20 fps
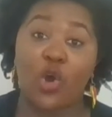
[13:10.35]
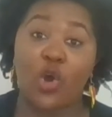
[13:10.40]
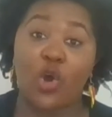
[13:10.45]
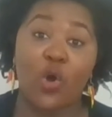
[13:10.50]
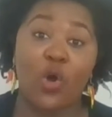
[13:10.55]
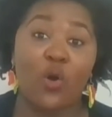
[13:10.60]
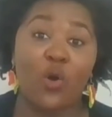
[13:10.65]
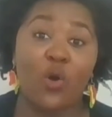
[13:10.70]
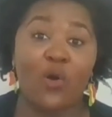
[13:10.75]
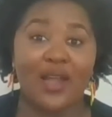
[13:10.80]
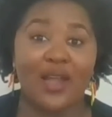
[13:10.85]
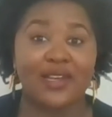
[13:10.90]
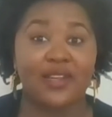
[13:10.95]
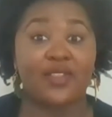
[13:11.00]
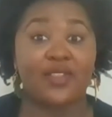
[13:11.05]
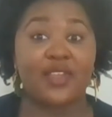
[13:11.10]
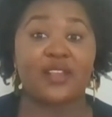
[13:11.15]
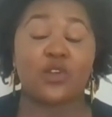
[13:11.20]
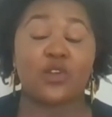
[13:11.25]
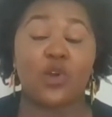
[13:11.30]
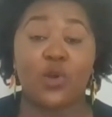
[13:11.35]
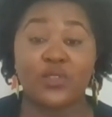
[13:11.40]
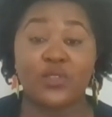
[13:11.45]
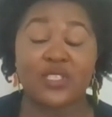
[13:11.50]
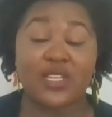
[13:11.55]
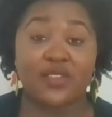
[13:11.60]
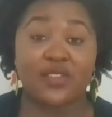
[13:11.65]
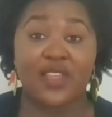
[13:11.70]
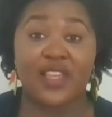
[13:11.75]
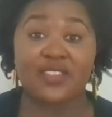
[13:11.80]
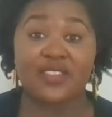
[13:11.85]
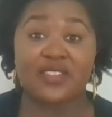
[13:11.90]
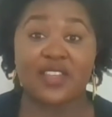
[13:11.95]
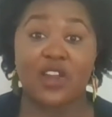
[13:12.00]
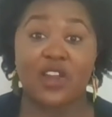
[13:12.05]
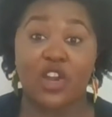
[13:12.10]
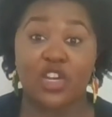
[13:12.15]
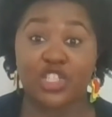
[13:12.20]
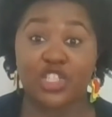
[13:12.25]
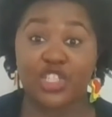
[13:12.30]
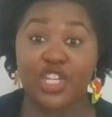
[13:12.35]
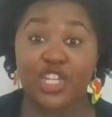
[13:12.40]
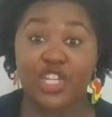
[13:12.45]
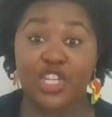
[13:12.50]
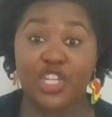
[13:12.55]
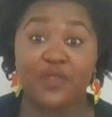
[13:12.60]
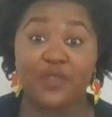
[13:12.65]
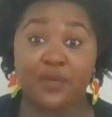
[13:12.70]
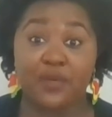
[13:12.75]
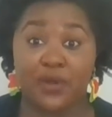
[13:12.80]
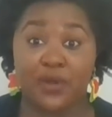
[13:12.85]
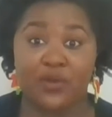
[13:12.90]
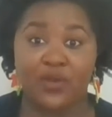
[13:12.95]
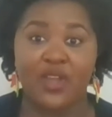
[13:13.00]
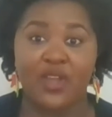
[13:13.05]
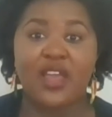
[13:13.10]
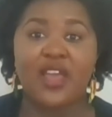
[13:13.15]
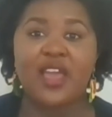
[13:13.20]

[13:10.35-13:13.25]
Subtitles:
Goals are the things that are achievable.